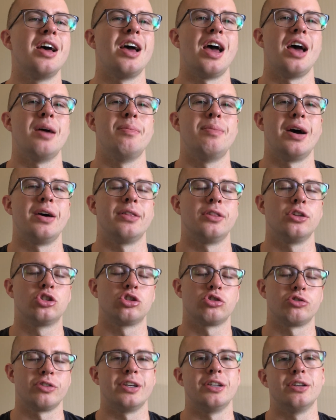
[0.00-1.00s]
about the
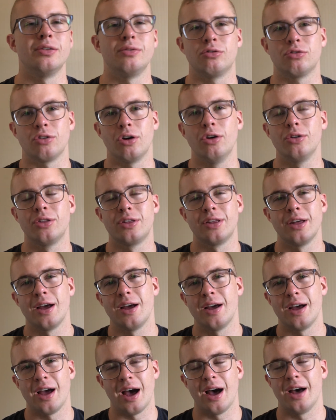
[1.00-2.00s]
trend of growth
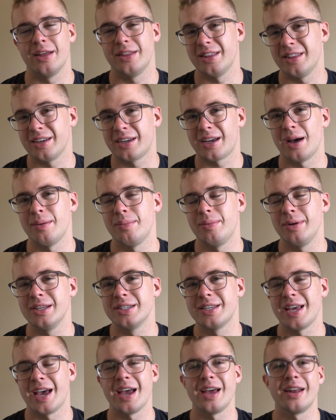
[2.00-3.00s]
that the company's
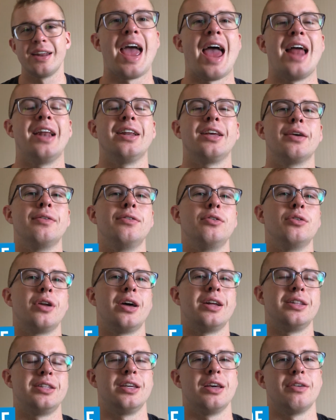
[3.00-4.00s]
had, and give you an
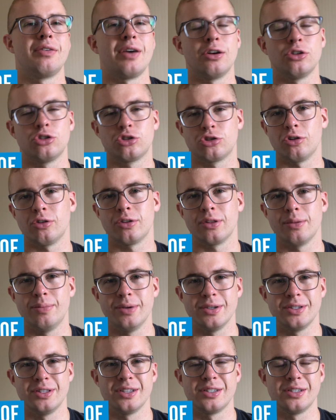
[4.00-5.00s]
idea of how strong the
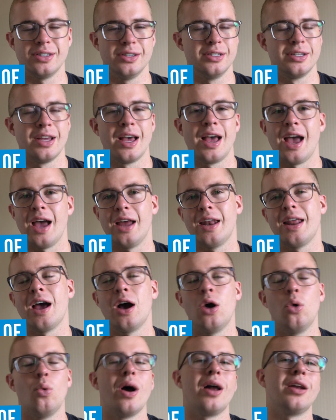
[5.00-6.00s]
business is and how
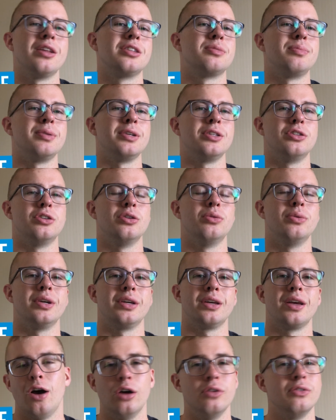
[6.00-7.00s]
well it's been
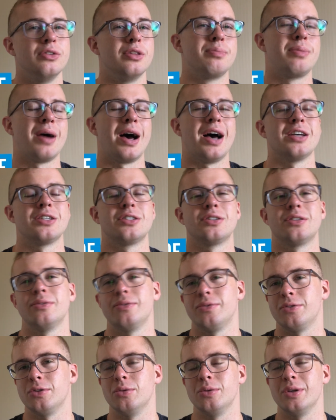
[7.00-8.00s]
doing over the past
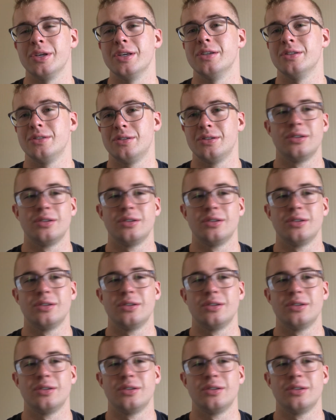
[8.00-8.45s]
few years.